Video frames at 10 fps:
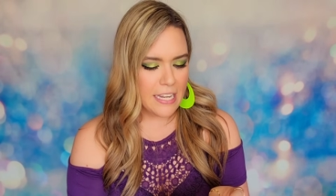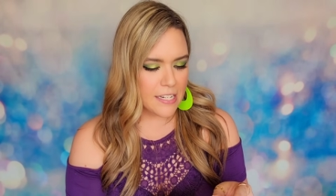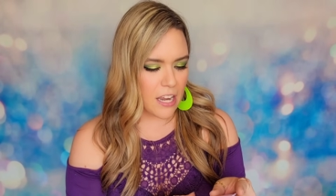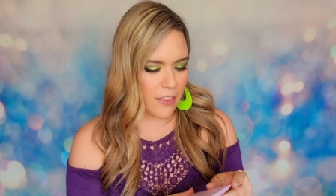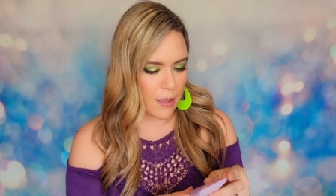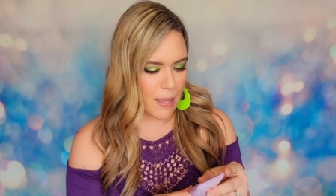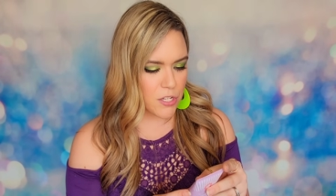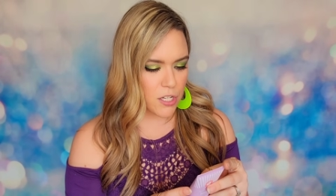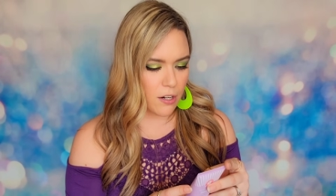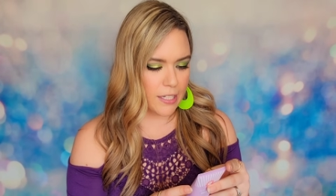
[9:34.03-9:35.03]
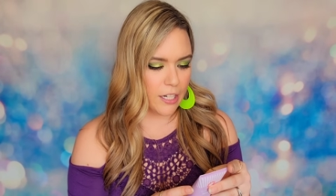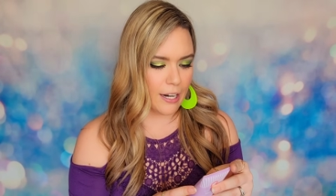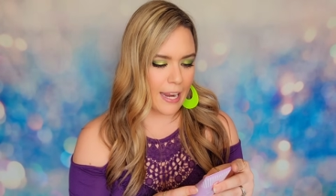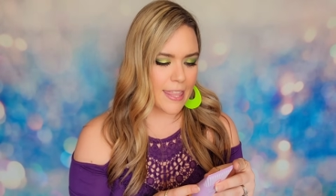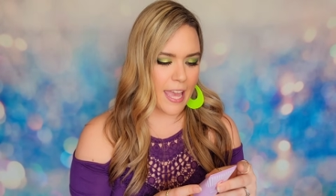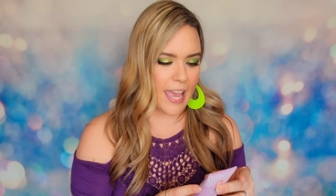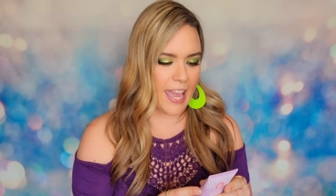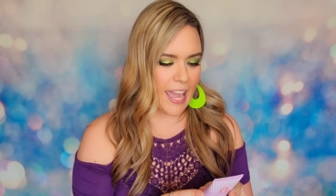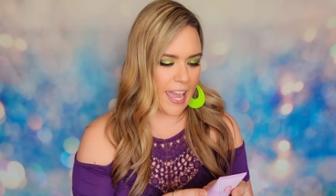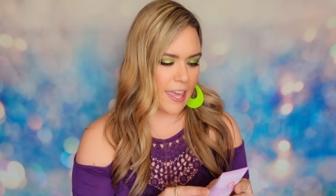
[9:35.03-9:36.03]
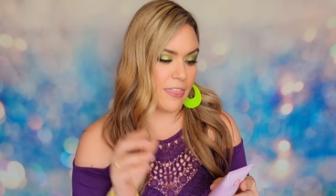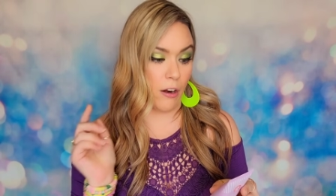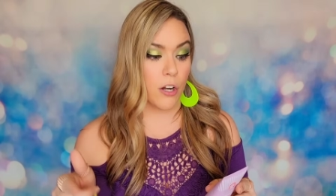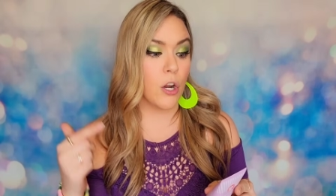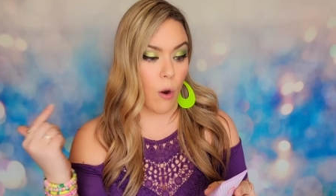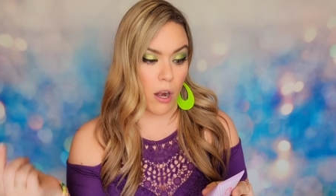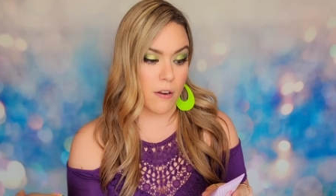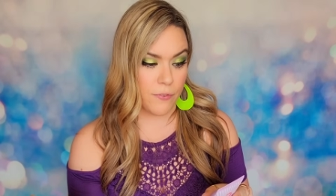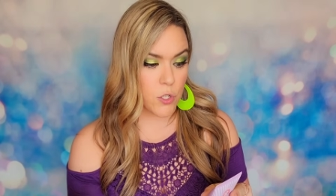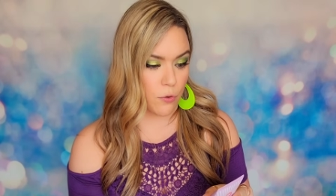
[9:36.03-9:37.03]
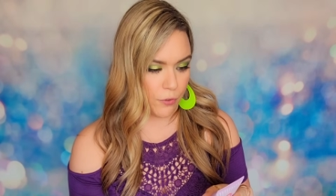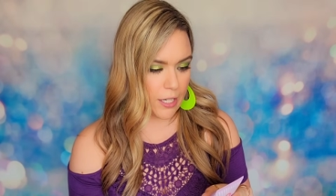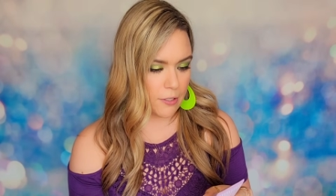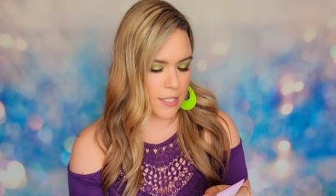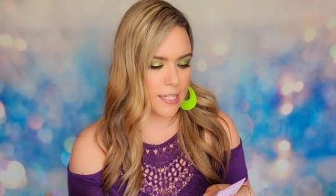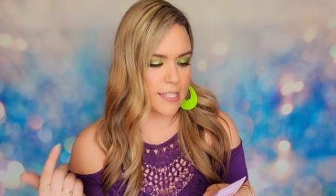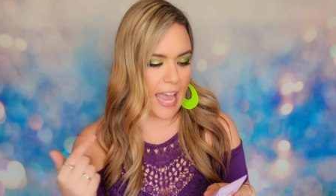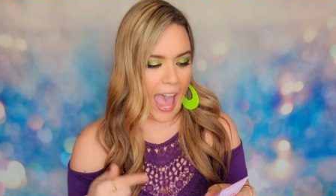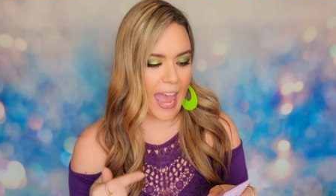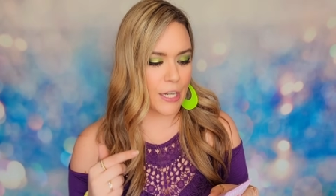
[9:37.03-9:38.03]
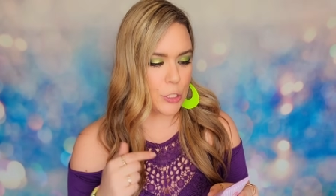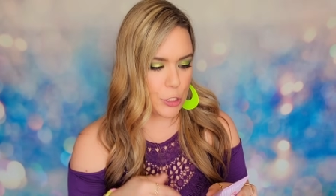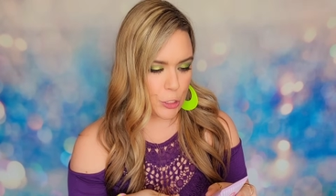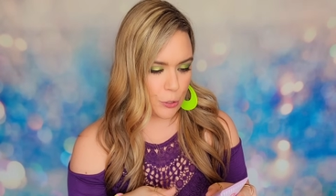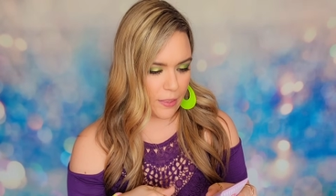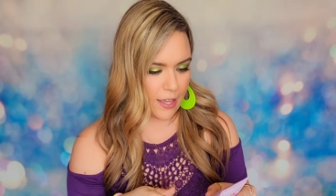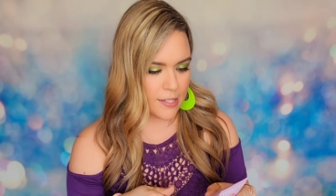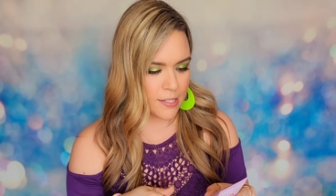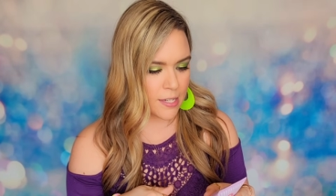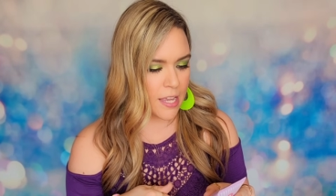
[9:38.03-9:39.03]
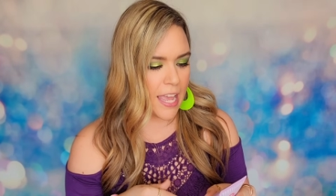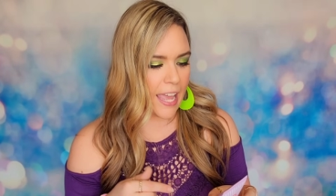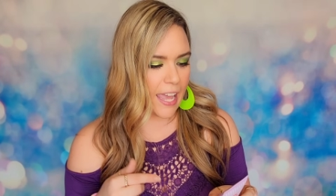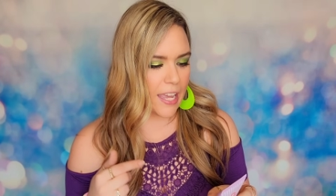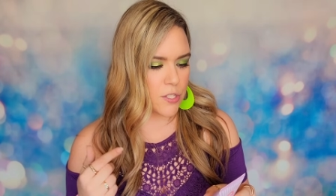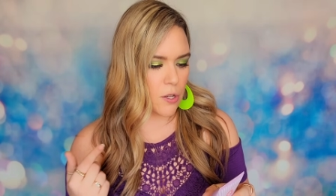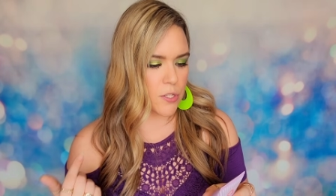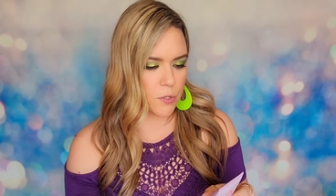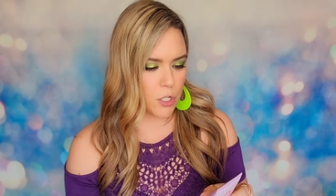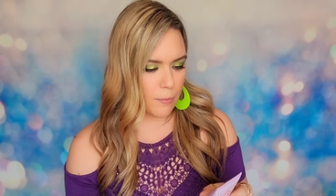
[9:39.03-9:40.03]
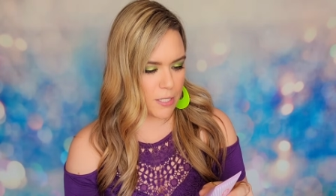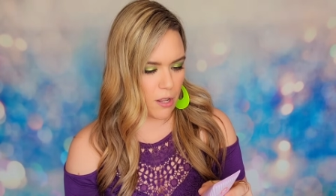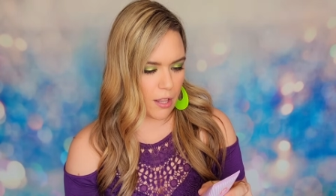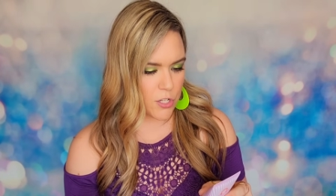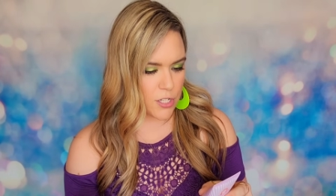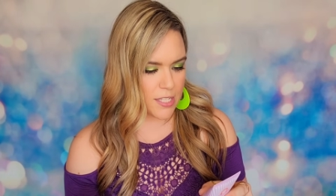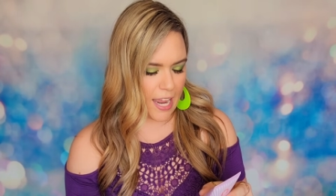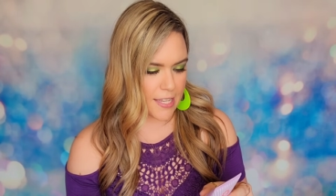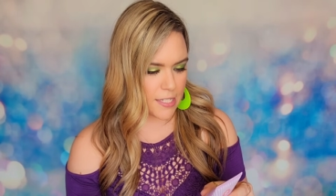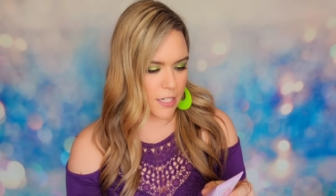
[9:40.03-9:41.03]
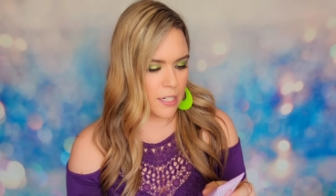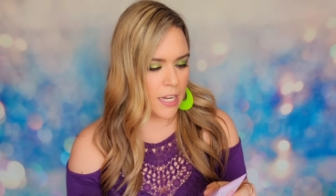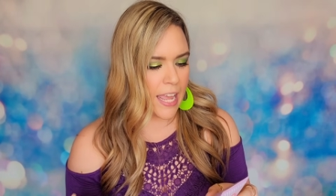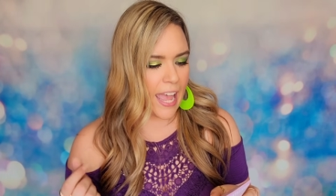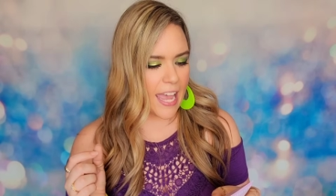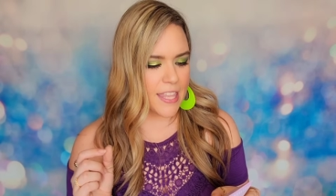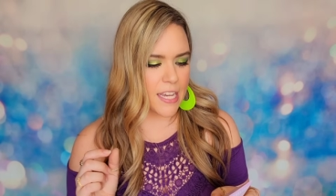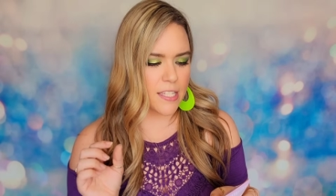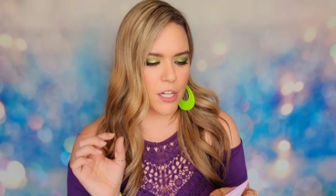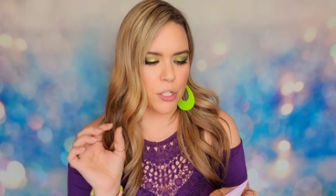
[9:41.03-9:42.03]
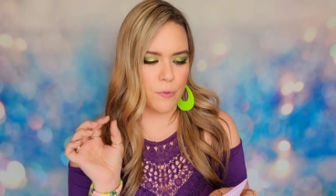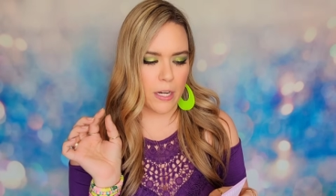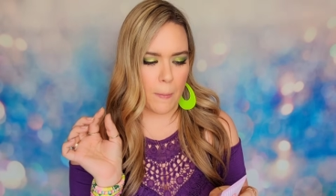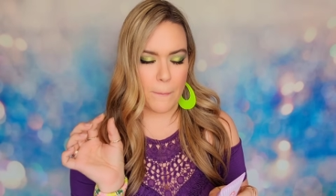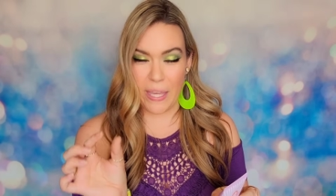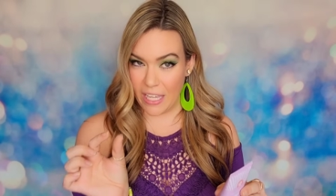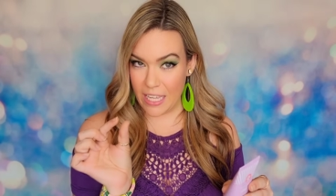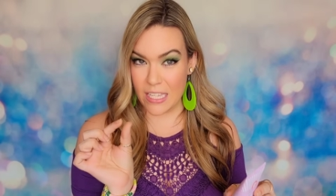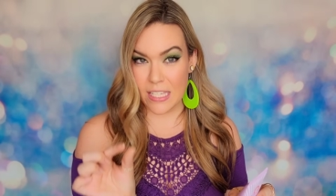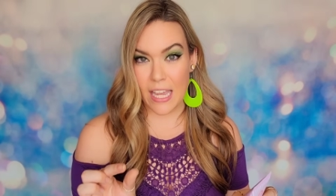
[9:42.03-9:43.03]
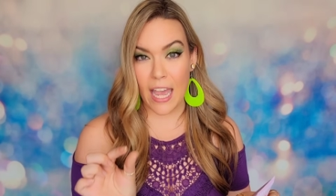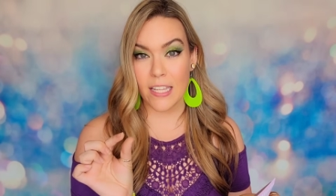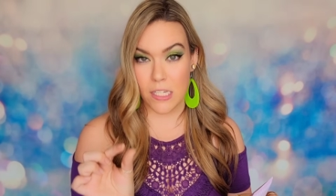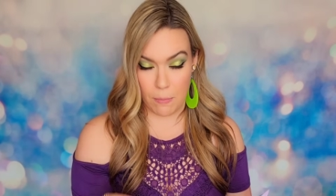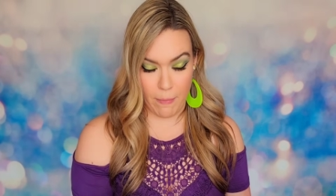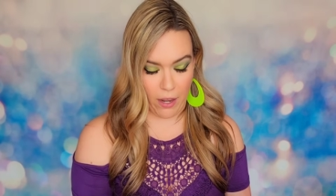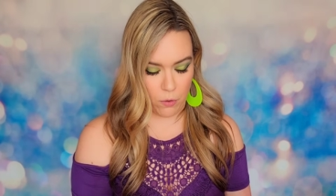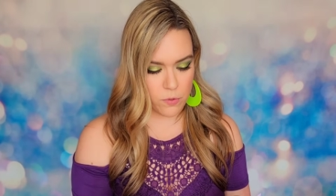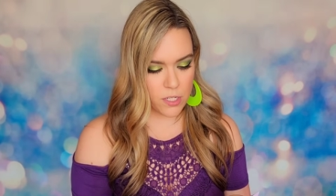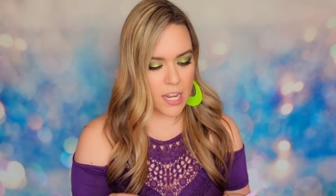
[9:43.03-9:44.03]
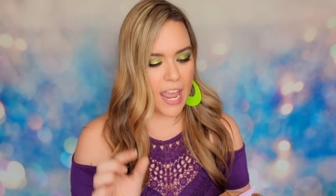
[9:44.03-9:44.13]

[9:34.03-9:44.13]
Now they mention on here that there are no artificial fragrances added to this. It's also dermatologist tested, and they said you need a pea-sized amount,